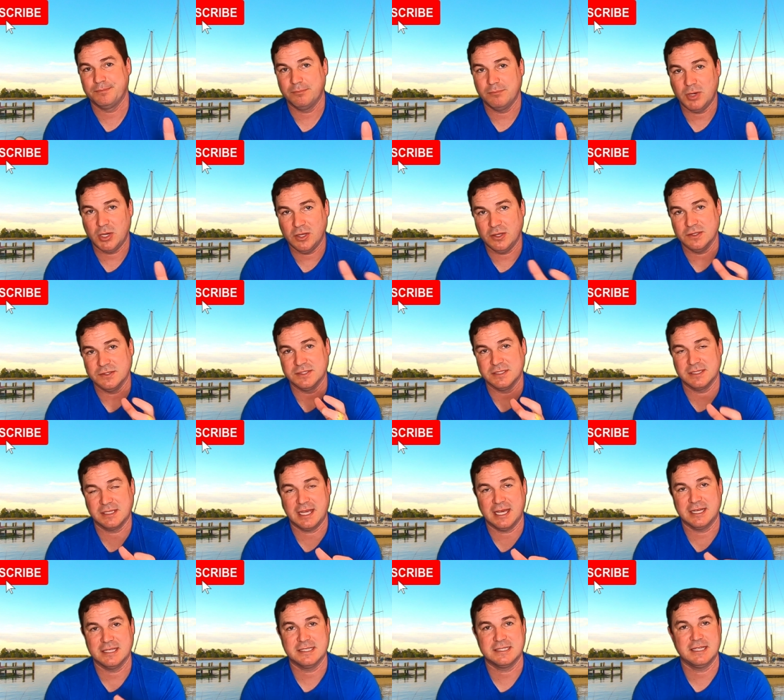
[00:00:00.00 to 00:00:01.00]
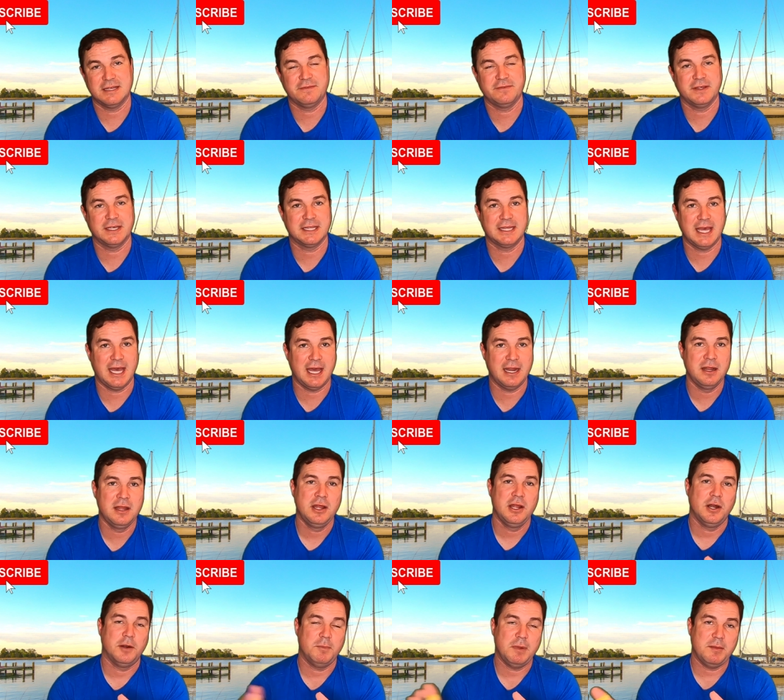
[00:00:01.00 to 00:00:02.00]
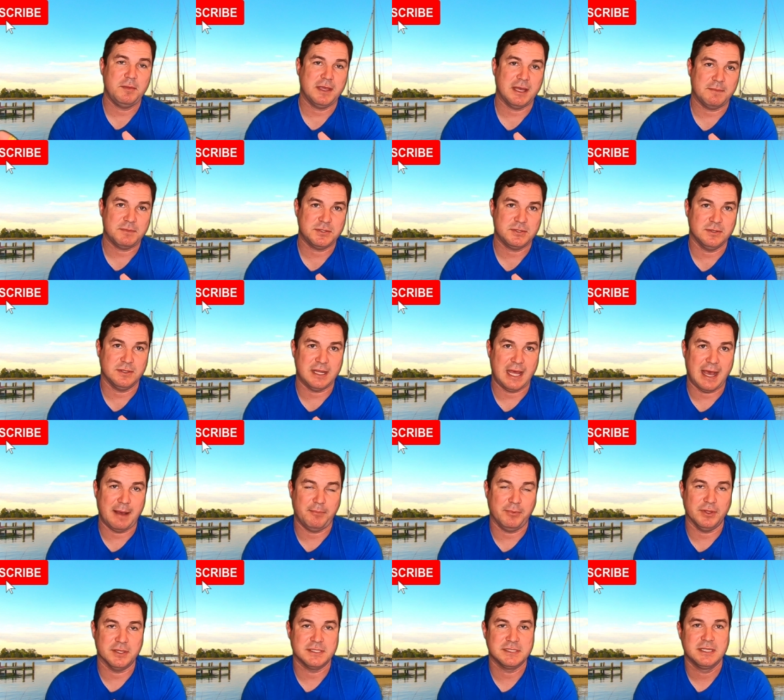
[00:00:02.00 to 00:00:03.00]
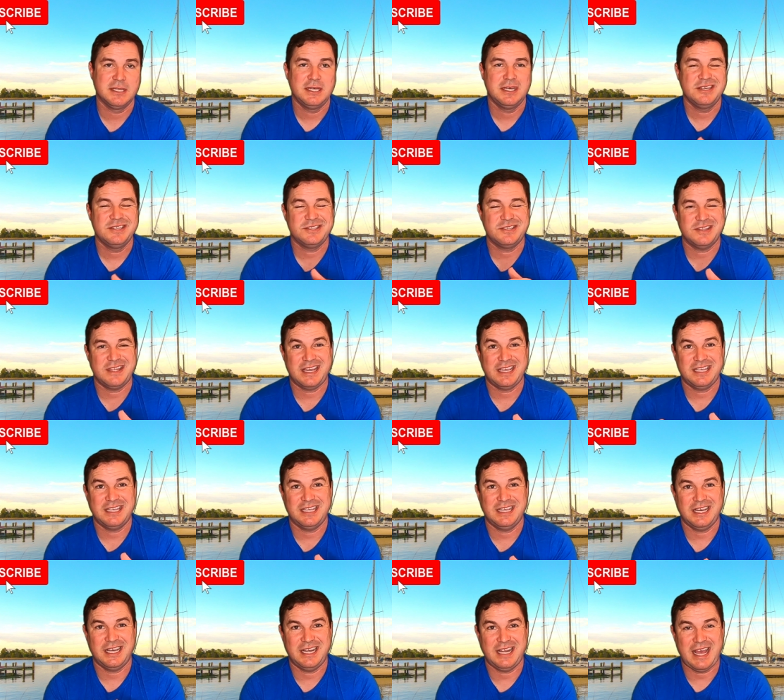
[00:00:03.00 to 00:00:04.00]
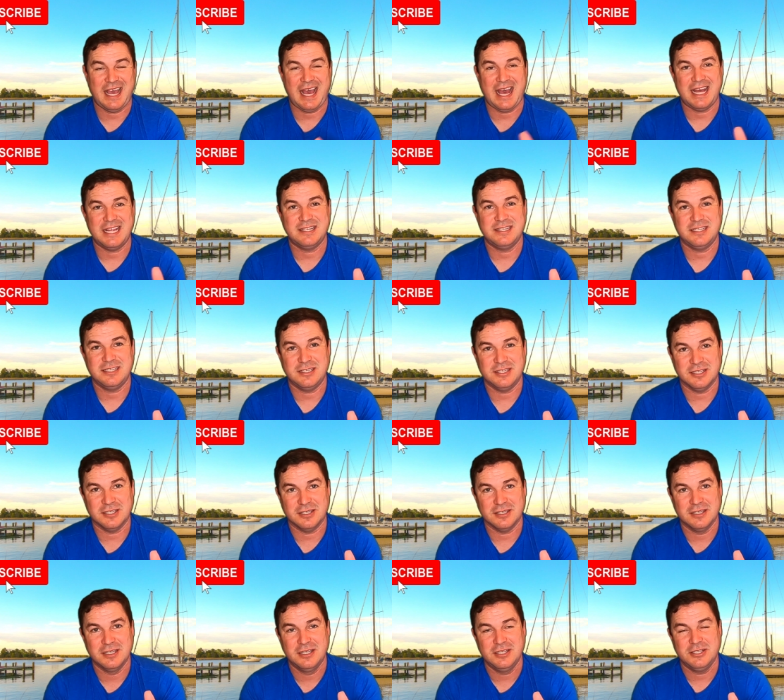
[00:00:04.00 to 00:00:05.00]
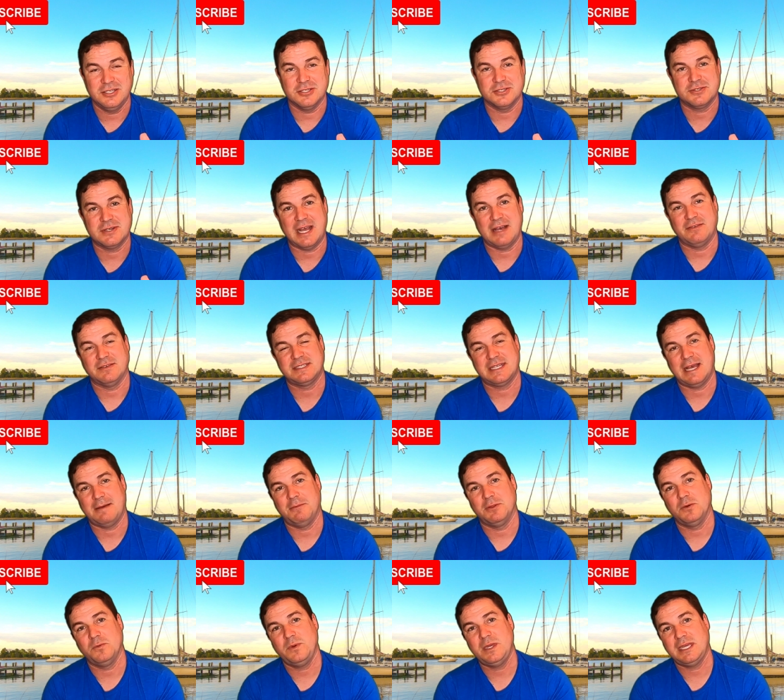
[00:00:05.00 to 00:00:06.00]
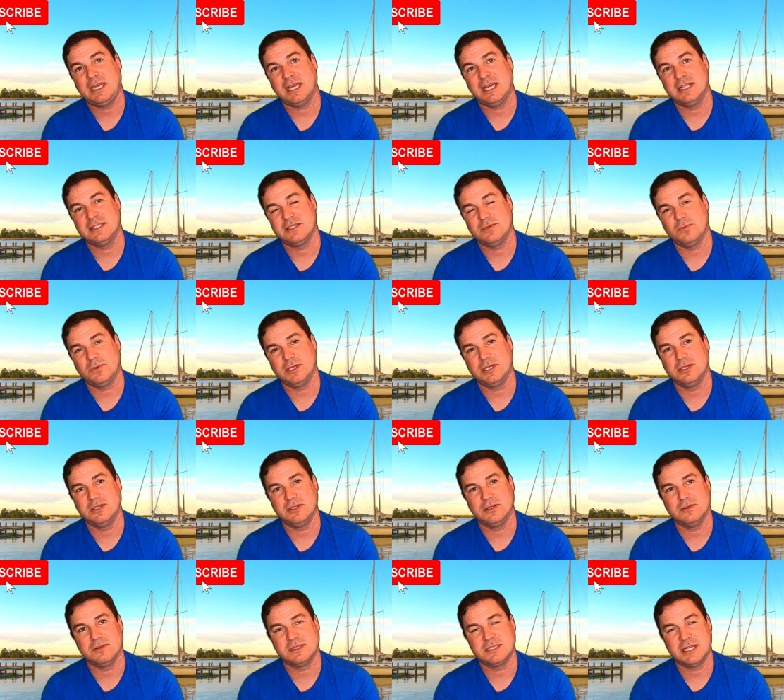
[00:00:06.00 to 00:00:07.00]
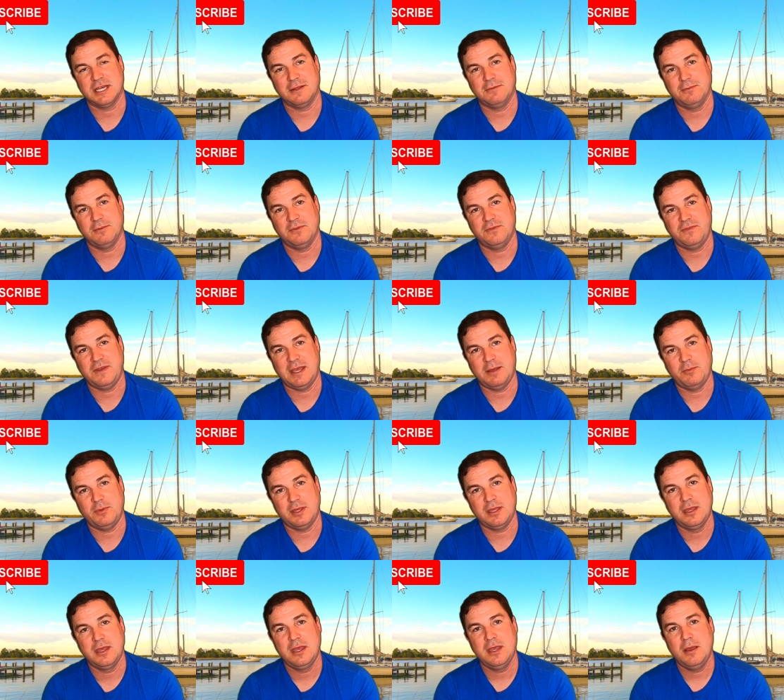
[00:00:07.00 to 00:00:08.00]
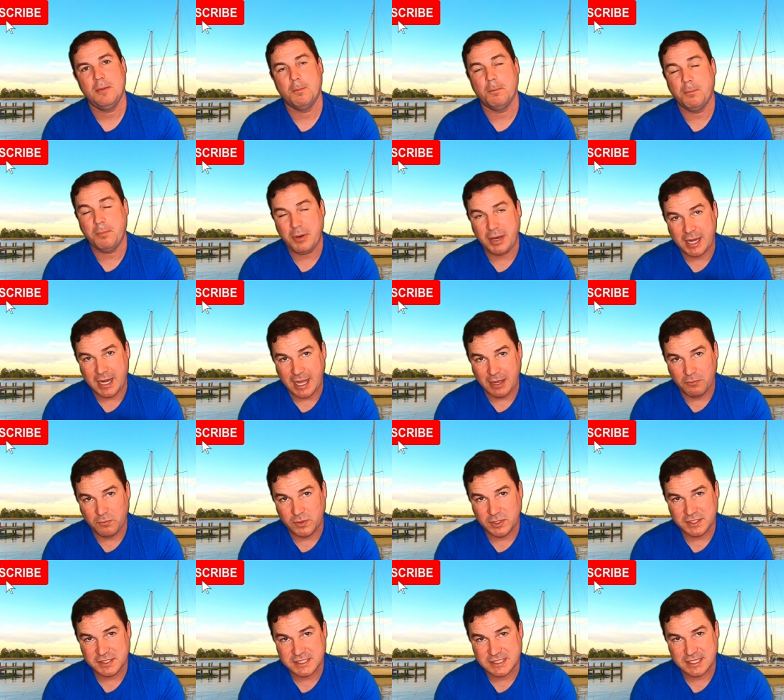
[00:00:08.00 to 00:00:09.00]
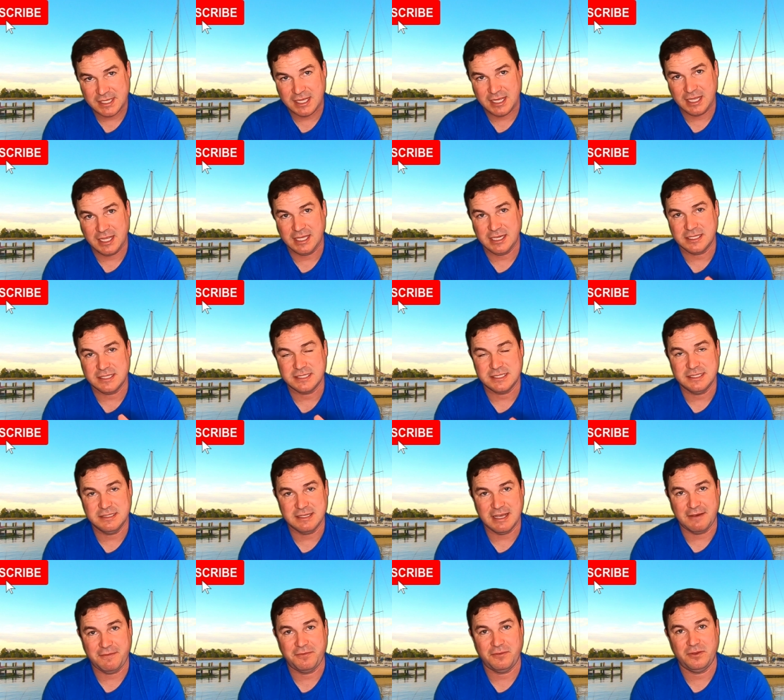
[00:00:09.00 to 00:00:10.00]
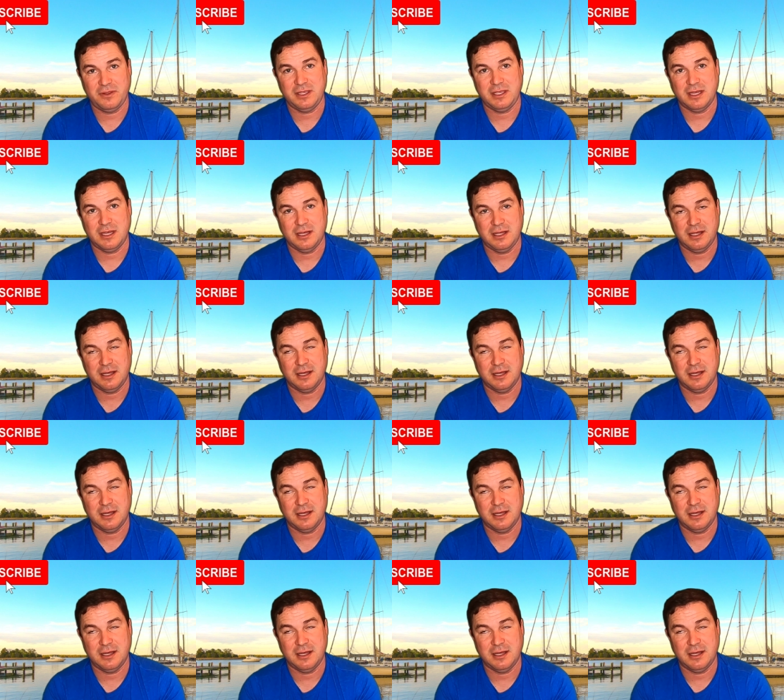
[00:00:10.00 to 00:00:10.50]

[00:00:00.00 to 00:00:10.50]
malls and kind of stuff like that, or maybe up to Annapolis. So that can kind of add to your travel time on the weekends and when you're doing stuff with family. But I will say it is definitely